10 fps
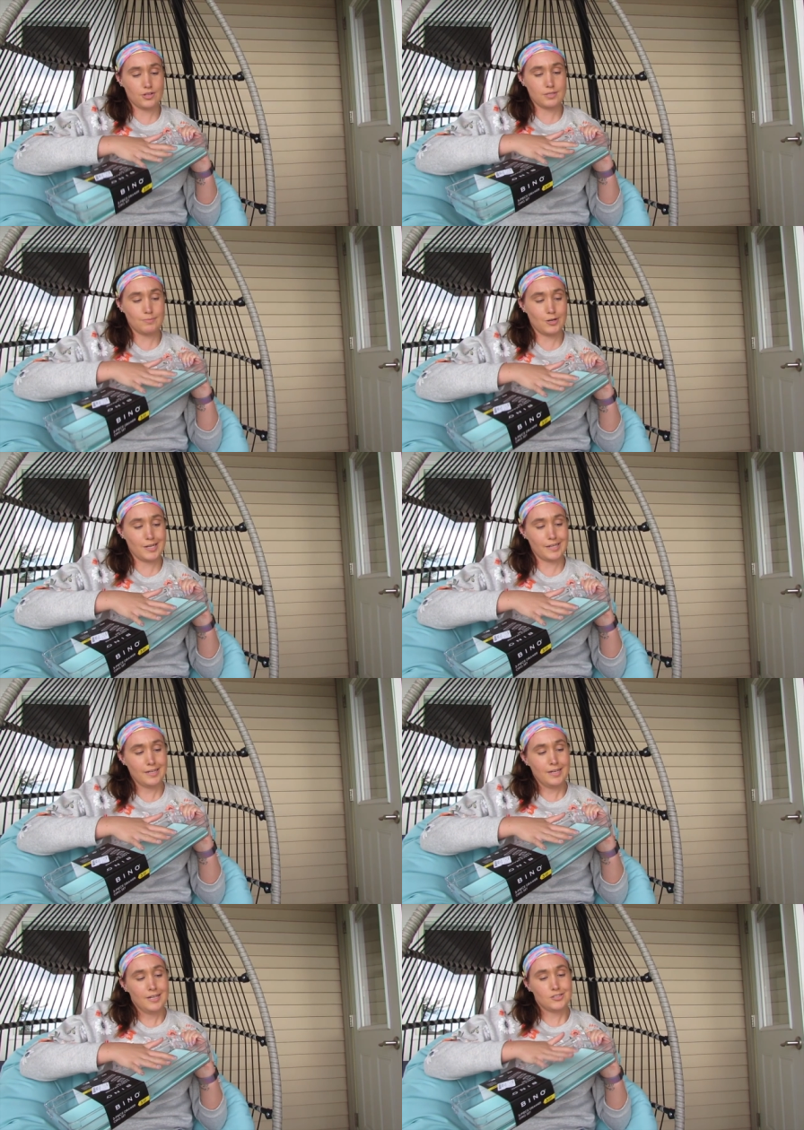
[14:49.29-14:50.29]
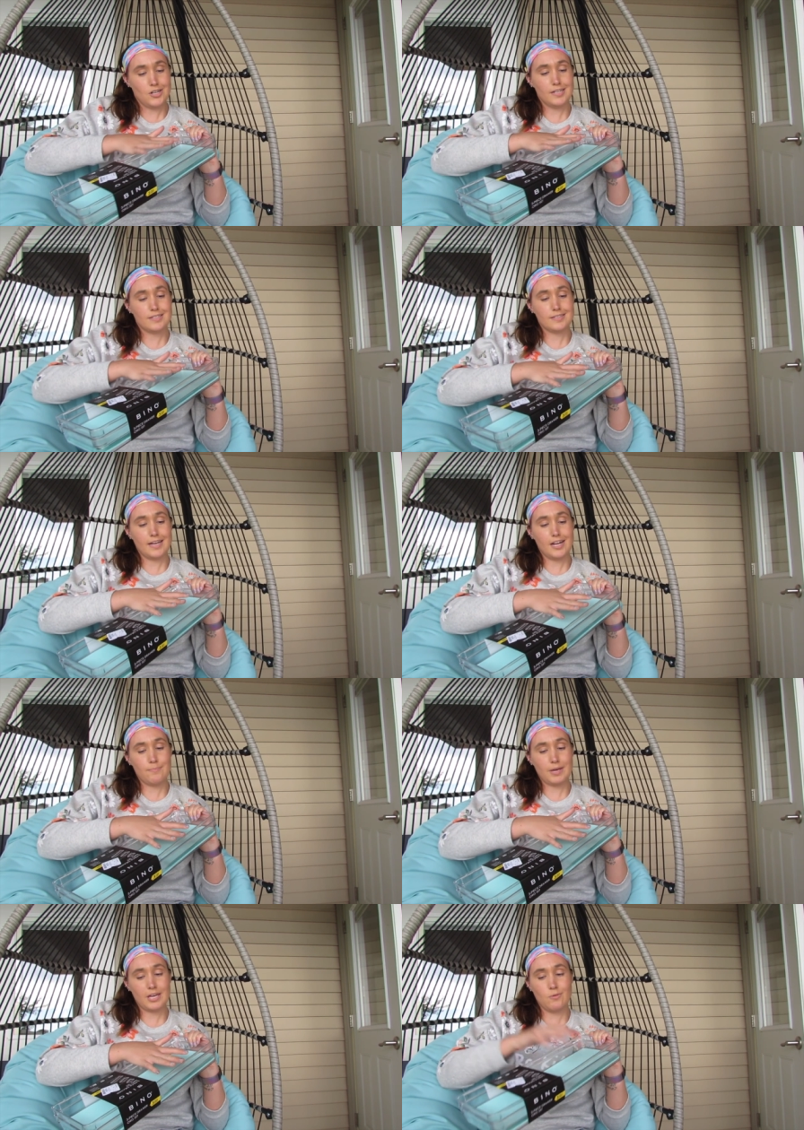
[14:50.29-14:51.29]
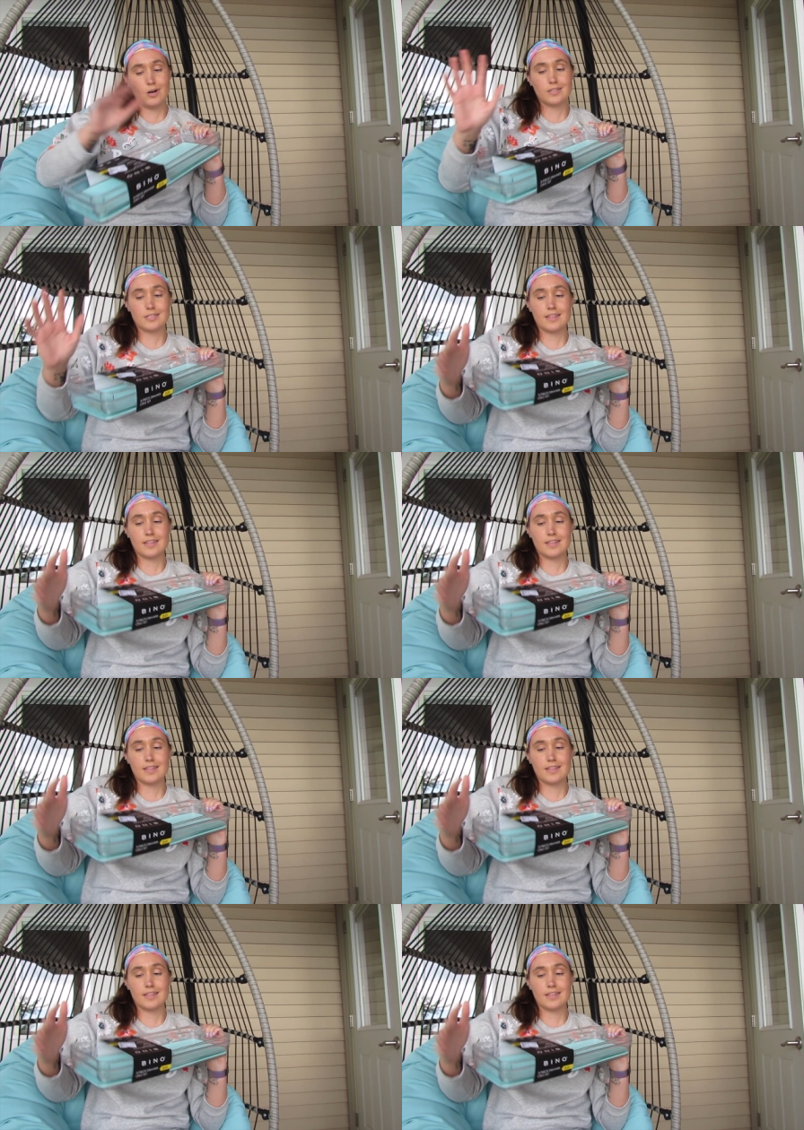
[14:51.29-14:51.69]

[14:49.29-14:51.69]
this morning, tried to decide how big it was,